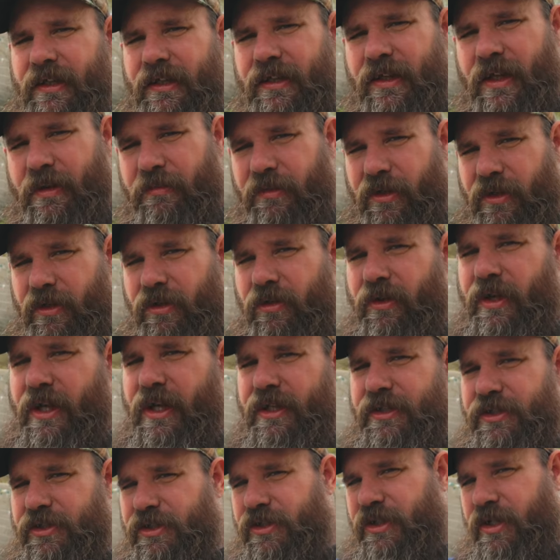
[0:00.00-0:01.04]
I'm gonna go
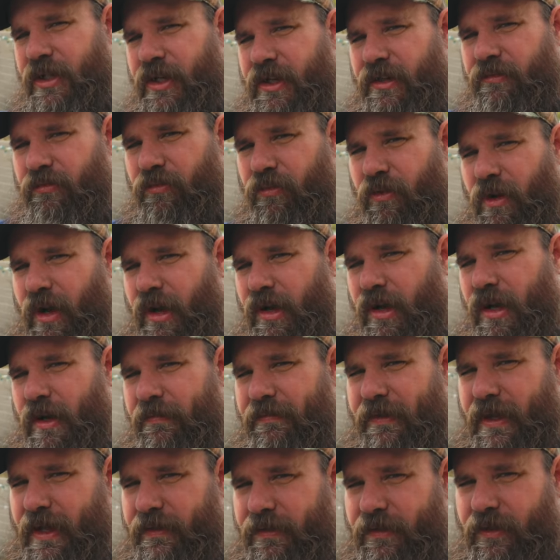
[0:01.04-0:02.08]
ahead and just cut it right
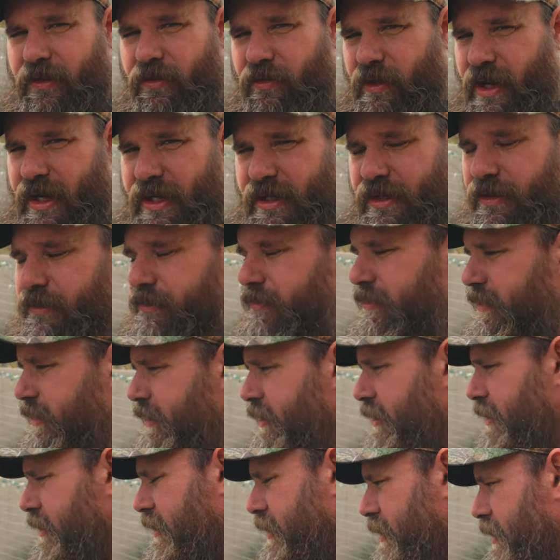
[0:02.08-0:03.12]
off at the ground.
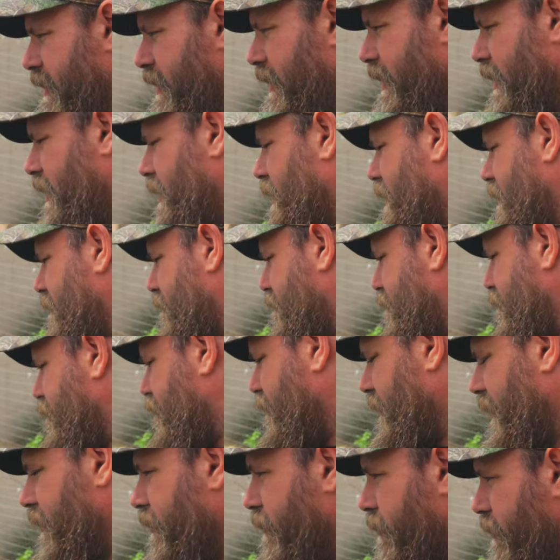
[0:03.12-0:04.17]
Um,
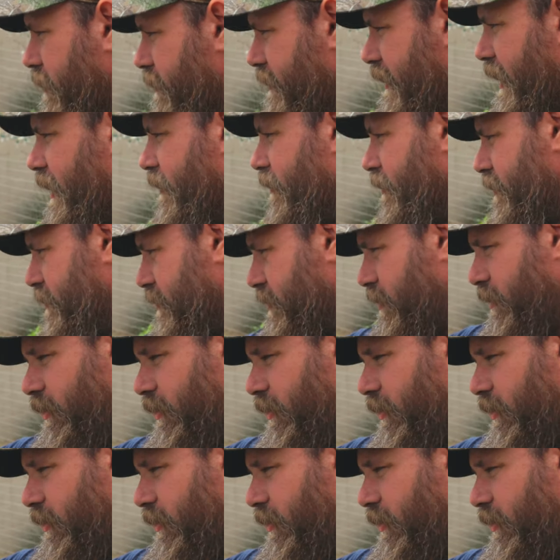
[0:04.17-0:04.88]
and of course, that's just